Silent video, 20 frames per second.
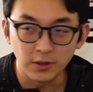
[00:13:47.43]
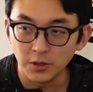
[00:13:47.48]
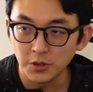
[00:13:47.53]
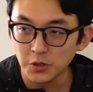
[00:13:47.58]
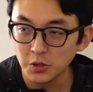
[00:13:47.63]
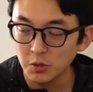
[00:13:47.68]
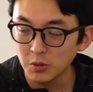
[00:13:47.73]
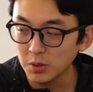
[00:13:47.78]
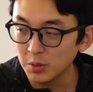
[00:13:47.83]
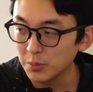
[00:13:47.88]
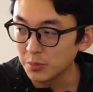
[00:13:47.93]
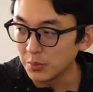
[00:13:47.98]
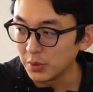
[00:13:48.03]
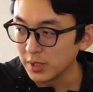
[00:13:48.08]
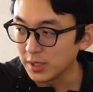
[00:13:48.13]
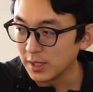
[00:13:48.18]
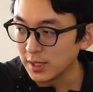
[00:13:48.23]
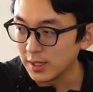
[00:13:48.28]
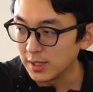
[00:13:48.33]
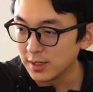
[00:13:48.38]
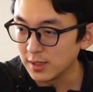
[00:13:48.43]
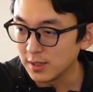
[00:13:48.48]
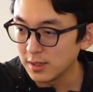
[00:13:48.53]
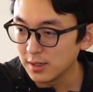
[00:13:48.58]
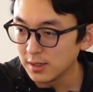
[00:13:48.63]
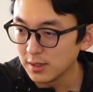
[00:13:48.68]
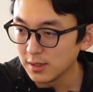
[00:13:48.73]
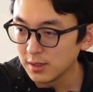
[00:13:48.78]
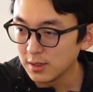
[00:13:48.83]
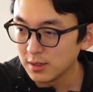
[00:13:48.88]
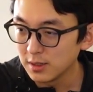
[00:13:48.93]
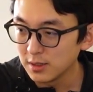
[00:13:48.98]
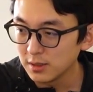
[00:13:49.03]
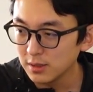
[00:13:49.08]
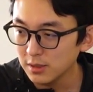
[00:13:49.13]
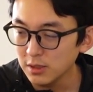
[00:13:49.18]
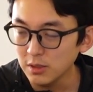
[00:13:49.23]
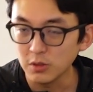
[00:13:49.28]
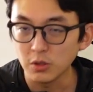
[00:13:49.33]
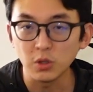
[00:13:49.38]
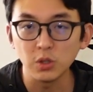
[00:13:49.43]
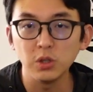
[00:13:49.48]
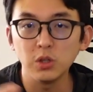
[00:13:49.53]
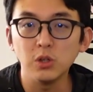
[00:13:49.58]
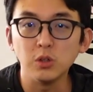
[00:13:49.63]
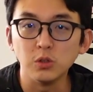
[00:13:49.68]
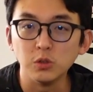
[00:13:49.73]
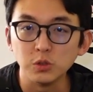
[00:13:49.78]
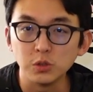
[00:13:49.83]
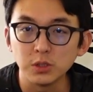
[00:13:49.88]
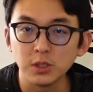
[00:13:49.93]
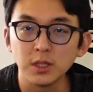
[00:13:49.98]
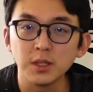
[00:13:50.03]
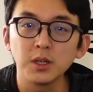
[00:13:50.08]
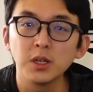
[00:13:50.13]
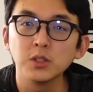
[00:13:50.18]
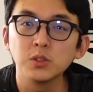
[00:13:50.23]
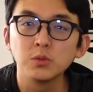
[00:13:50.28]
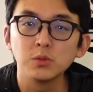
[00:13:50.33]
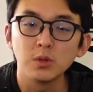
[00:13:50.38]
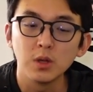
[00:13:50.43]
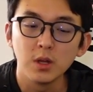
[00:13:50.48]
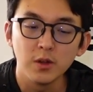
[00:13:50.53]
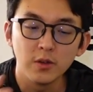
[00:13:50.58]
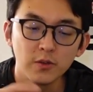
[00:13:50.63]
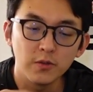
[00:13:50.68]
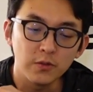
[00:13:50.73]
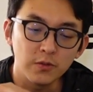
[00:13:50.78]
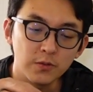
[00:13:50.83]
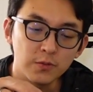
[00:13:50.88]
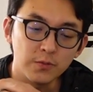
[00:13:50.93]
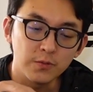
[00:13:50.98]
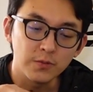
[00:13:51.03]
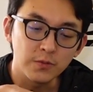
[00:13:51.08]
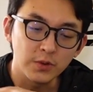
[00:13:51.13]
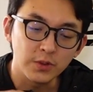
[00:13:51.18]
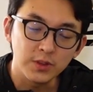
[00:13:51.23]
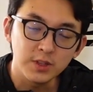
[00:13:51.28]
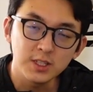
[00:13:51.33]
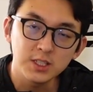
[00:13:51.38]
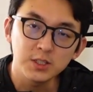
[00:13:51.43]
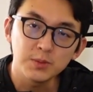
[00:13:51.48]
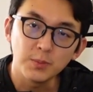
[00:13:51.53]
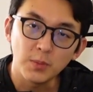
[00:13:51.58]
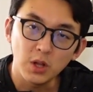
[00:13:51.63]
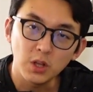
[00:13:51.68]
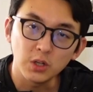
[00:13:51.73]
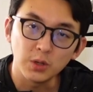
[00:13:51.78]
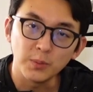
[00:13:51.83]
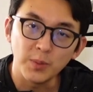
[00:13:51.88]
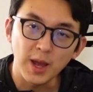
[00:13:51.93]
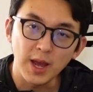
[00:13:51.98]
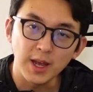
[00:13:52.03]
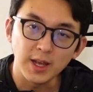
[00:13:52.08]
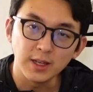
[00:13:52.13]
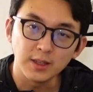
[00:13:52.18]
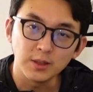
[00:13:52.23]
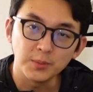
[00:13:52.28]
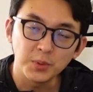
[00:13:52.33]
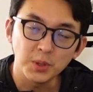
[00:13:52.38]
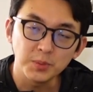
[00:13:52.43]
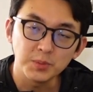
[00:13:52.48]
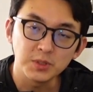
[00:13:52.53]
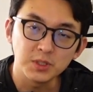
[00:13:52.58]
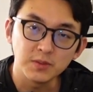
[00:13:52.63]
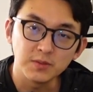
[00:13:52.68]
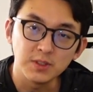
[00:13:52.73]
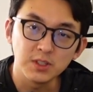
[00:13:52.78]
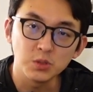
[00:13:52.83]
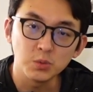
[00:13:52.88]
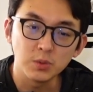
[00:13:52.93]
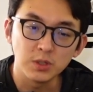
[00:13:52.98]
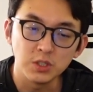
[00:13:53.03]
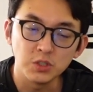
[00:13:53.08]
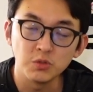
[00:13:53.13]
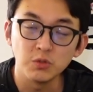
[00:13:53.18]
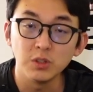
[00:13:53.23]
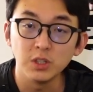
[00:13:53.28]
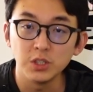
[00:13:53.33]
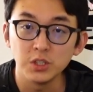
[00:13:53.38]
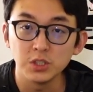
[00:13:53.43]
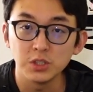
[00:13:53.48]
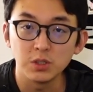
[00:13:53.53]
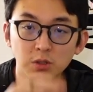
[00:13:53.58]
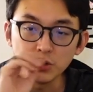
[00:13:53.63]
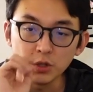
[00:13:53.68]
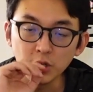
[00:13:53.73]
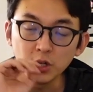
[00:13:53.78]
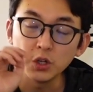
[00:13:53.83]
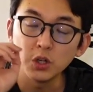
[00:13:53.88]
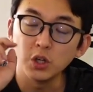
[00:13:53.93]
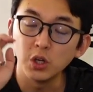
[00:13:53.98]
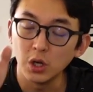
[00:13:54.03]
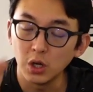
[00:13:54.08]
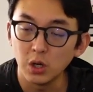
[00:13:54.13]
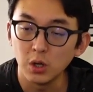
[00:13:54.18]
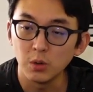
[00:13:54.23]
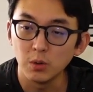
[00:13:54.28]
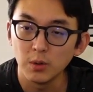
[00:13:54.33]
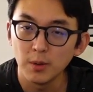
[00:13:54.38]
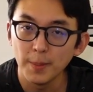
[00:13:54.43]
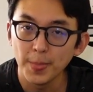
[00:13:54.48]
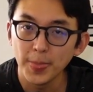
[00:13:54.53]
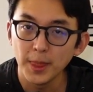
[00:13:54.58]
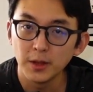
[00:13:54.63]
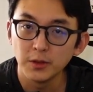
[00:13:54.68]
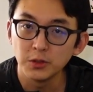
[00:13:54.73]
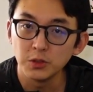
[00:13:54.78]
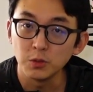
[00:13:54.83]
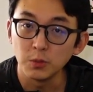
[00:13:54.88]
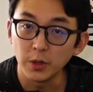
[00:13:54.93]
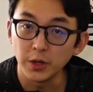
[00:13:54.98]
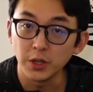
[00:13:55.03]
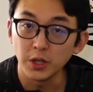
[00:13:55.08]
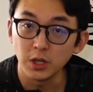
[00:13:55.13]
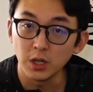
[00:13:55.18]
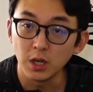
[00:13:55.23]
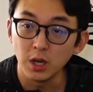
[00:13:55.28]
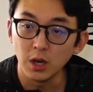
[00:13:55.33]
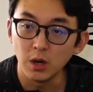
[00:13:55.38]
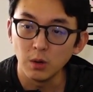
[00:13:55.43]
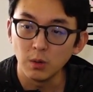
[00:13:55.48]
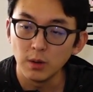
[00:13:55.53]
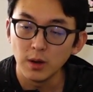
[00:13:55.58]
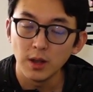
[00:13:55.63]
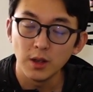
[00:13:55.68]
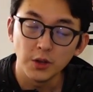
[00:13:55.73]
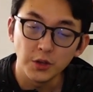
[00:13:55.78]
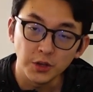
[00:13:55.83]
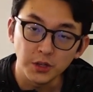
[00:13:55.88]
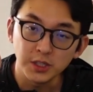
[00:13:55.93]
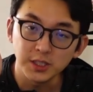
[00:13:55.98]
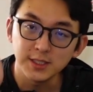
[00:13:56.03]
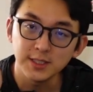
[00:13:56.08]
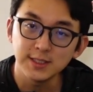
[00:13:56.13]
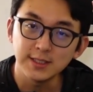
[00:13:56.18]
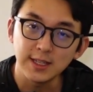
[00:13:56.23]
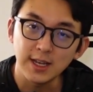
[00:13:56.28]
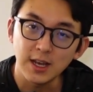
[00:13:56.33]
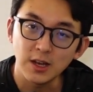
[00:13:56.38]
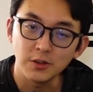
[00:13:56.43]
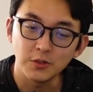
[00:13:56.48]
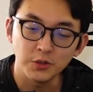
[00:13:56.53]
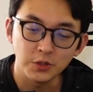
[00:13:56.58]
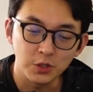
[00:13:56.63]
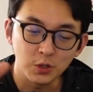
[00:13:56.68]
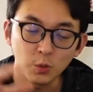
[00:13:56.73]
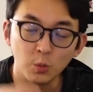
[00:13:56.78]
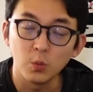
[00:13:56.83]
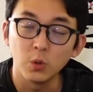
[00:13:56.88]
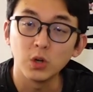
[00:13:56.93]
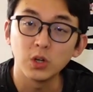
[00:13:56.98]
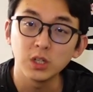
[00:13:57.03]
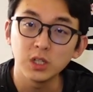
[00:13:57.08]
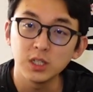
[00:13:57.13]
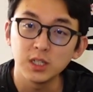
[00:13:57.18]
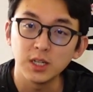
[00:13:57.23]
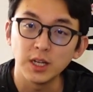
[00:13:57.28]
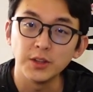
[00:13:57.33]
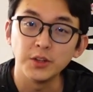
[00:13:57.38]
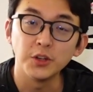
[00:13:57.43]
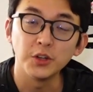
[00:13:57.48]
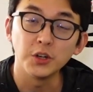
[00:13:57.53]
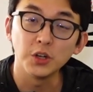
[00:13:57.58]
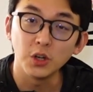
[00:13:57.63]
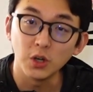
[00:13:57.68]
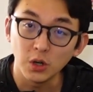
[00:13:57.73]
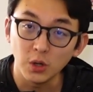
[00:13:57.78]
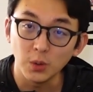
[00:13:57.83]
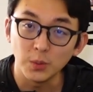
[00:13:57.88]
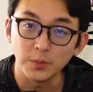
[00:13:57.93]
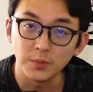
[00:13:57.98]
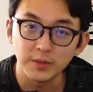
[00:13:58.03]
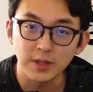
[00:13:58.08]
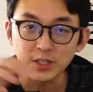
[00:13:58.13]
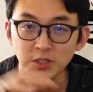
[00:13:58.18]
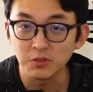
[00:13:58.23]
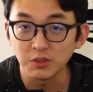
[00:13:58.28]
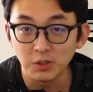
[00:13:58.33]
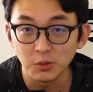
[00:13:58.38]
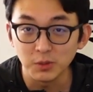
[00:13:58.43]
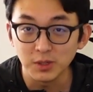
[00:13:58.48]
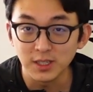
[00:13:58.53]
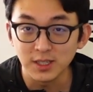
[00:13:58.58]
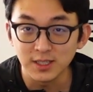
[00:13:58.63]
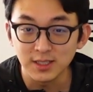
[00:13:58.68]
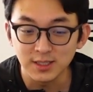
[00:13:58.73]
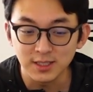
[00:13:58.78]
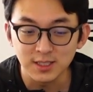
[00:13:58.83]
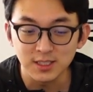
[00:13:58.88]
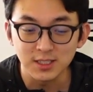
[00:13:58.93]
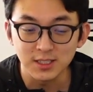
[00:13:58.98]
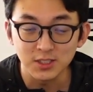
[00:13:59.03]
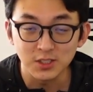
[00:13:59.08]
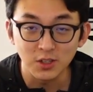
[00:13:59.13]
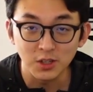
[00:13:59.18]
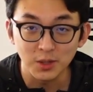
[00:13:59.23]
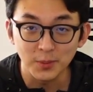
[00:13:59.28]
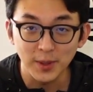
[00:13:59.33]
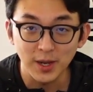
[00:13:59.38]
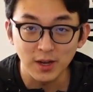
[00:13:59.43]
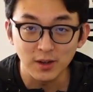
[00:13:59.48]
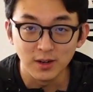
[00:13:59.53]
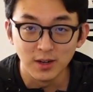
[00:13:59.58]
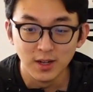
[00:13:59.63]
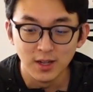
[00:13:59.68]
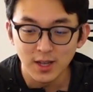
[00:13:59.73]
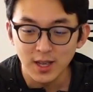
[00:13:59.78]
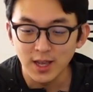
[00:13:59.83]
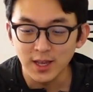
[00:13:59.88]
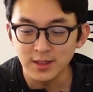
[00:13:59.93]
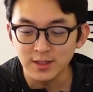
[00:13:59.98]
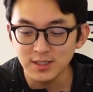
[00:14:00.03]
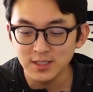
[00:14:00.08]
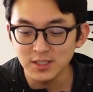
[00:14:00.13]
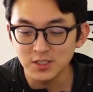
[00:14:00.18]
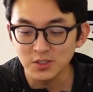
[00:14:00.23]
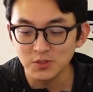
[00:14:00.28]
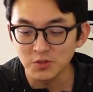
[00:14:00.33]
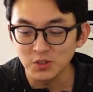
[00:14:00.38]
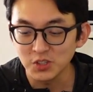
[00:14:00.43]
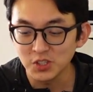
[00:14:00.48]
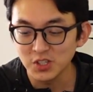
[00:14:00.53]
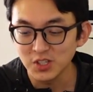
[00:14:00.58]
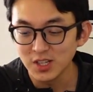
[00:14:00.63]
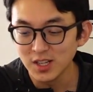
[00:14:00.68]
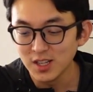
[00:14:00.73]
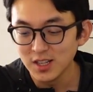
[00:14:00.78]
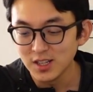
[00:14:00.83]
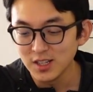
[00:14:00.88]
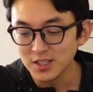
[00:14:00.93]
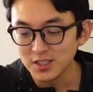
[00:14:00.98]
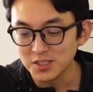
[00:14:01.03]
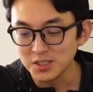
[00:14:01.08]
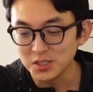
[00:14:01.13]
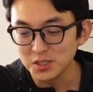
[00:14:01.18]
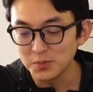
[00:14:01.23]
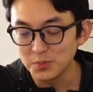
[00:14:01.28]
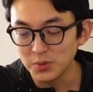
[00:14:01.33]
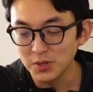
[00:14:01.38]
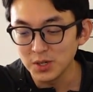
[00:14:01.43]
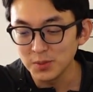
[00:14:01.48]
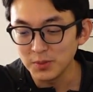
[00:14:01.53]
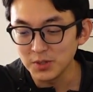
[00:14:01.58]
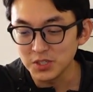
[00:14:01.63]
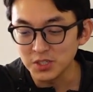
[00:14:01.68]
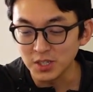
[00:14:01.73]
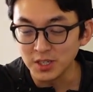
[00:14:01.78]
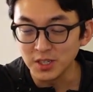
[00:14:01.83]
you don't want to bring like clothes, like, because for this smaller bag, the purpose of this one is really just so you're going to go to where you're going to go. You're going to sit down, you're going to work, and then you're going to go home. That's really what this is all about. And this is pretty much